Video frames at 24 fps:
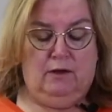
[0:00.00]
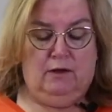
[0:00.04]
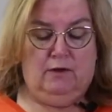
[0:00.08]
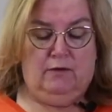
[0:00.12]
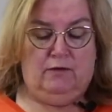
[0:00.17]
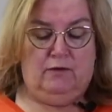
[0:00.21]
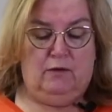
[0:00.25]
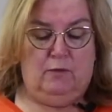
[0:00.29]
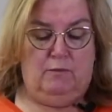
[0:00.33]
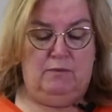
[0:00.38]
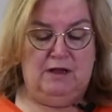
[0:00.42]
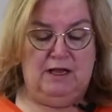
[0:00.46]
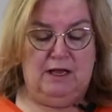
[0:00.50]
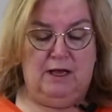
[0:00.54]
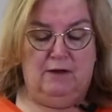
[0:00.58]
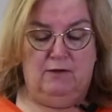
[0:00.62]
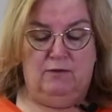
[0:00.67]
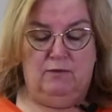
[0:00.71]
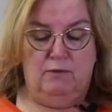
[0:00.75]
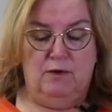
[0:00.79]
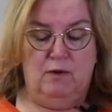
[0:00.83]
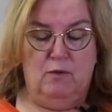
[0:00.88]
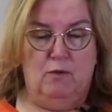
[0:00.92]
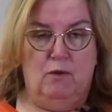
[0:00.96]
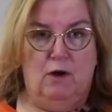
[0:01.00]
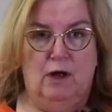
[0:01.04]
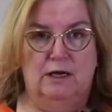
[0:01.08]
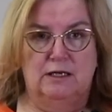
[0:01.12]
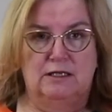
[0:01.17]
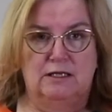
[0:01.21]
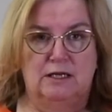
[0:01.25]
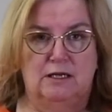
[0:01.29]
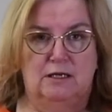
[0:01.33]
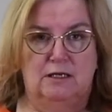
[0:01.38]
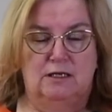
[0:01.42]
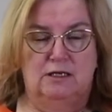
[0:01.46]
So because we
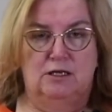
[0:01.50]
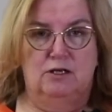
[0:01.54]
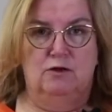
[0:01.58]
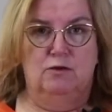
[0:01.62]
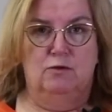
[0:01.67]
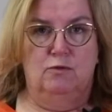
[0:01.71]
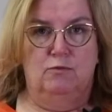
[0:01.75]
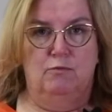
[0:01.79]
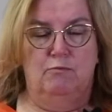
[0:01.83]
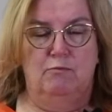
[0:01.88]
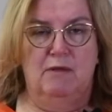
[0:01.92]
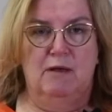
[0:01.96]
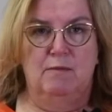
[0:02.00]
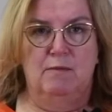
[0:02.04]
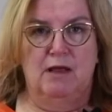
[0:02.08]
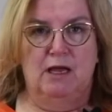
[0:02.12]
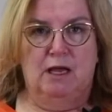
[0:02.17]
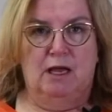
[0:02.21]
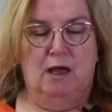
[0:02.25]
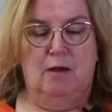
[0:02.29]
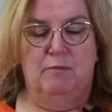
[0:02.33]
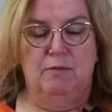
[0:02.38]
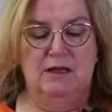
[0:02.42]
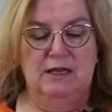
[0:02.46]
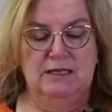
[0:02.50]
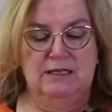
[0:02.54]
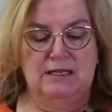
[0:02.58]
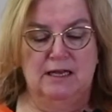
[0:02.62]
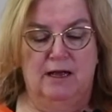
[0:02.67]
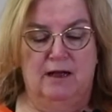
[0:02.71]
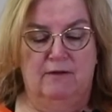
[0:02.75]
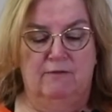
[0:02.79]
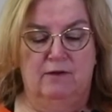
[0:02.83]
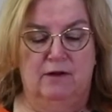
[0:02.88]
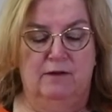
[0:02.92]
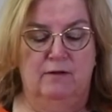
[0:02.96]
want to mimic a pizza
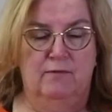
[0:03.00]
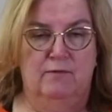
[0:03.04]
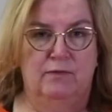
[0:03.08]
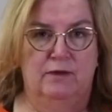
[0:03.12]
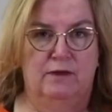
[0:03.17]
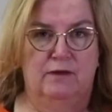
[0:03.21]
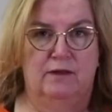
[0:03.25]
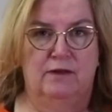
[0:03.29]
oven,